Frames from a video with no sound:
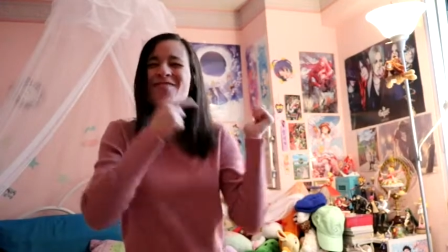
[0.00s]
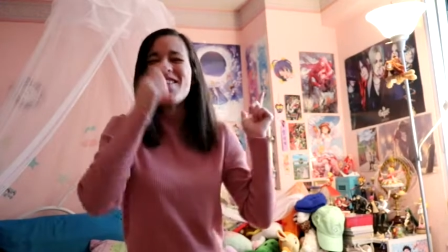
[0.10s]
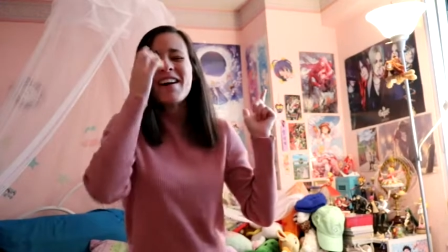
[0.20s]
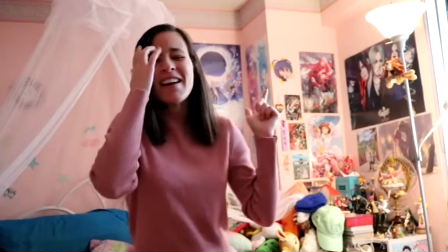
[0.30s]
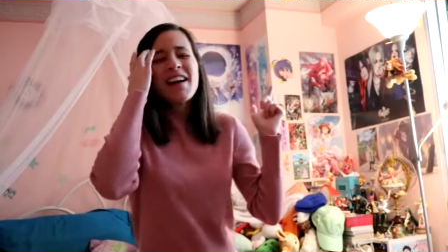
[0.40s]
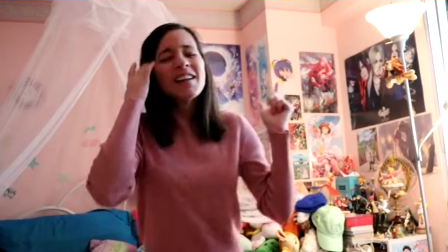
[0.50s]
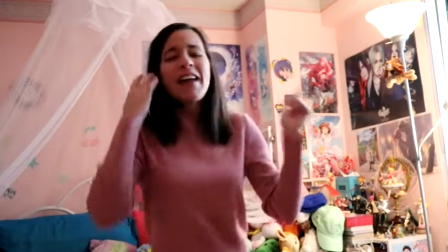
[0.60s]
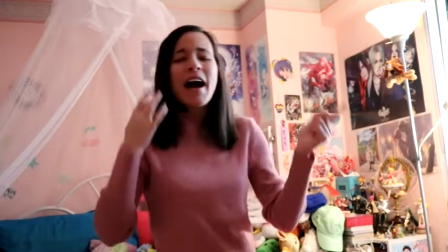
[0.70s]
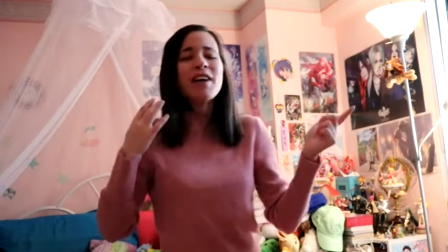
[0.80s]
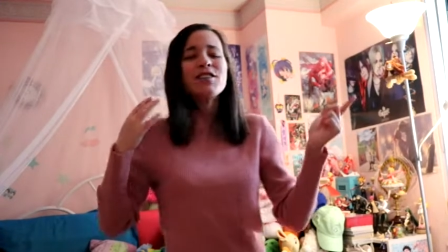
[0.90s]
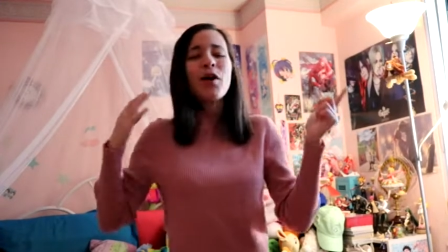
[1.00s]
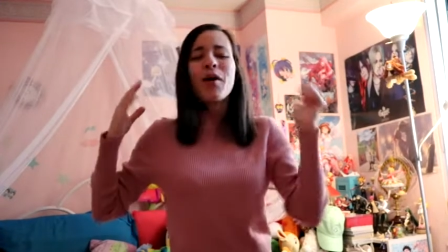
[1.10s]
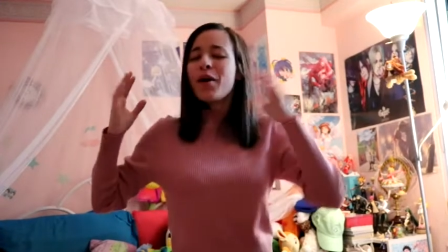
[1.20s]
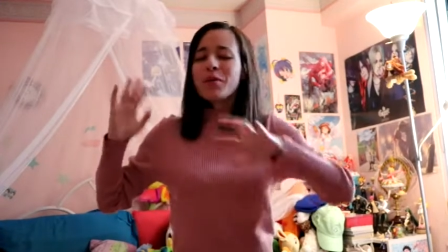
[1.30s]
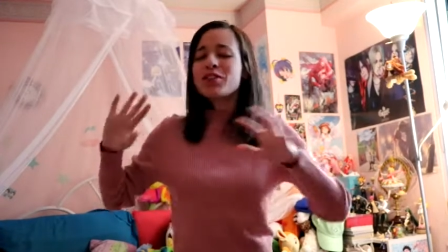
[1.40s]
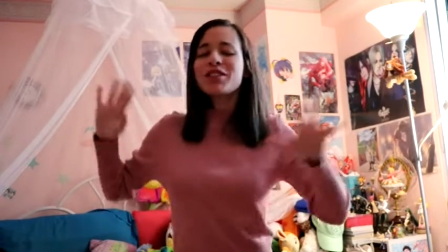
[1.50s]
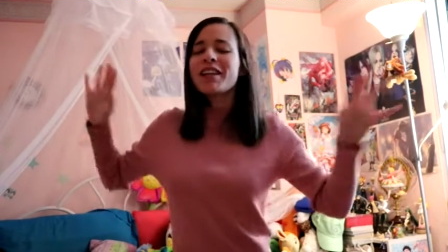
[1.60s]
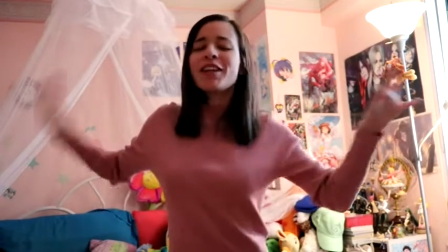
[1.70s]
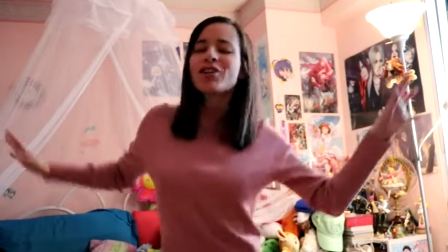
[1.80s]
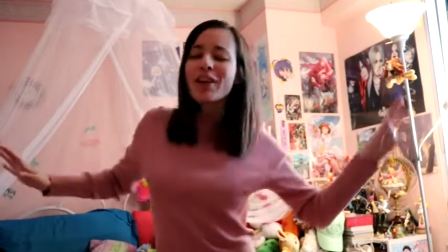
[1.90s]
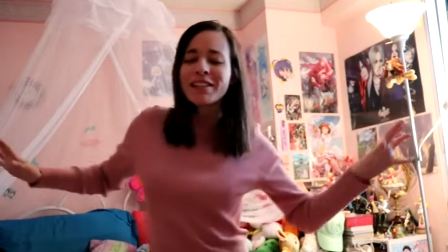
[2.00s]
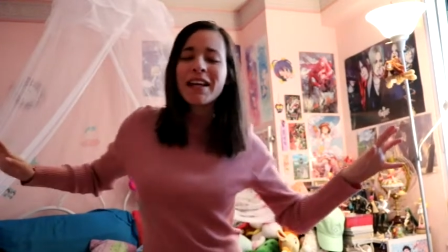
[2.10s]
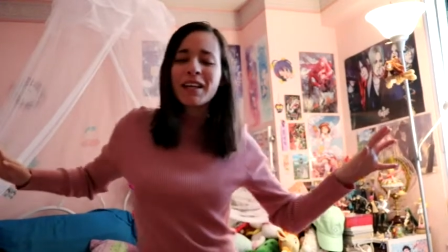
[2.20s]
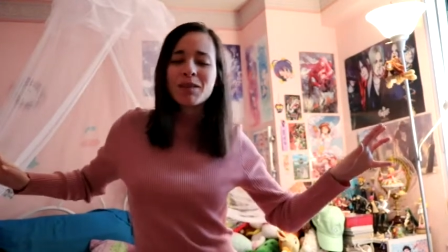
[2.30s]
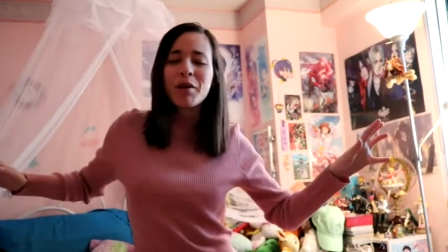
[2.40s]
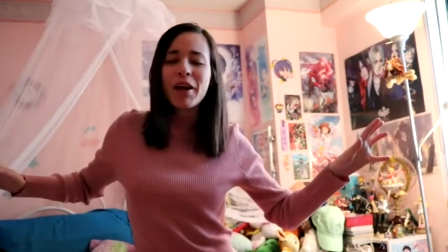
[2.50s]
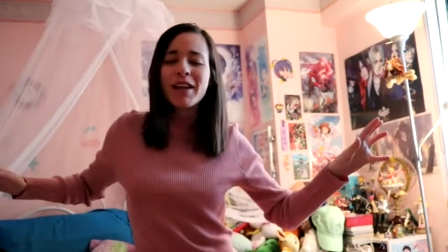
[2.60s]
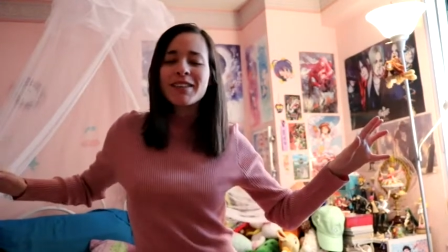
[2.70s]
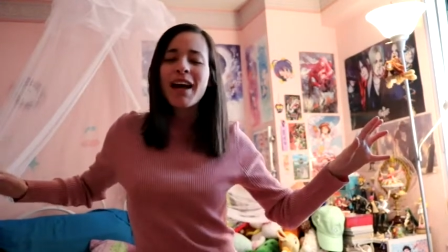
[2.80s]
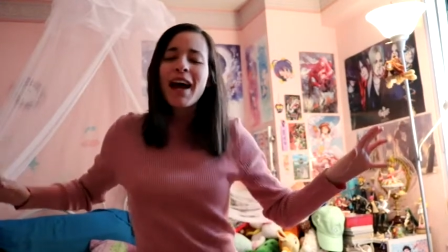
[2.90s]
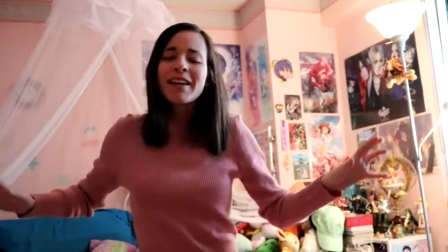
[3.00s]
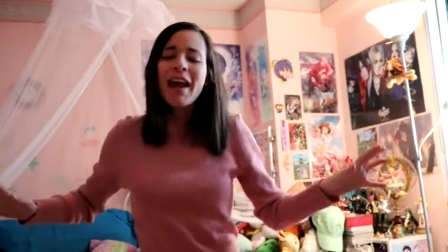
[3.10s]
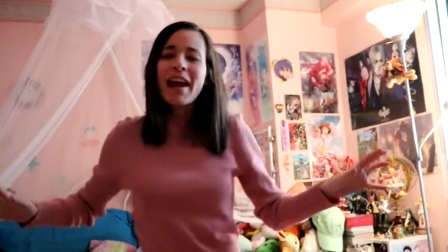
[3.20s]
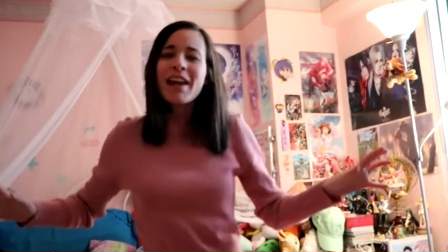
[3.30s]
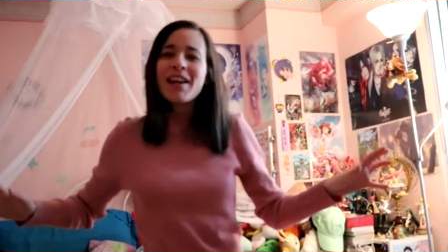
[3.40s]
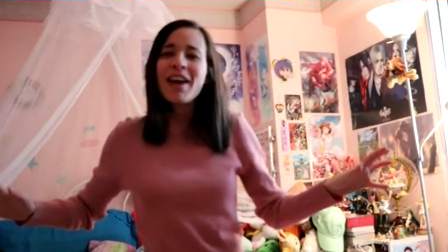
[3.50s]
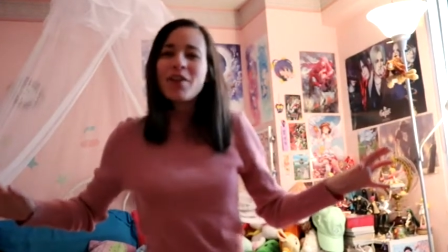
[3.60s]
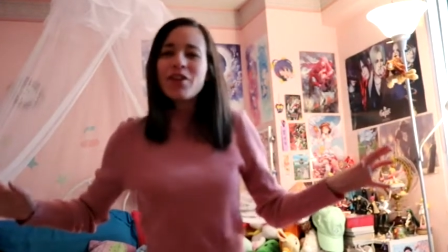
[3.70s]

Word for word: But yeah, so it was just an interesting experience getting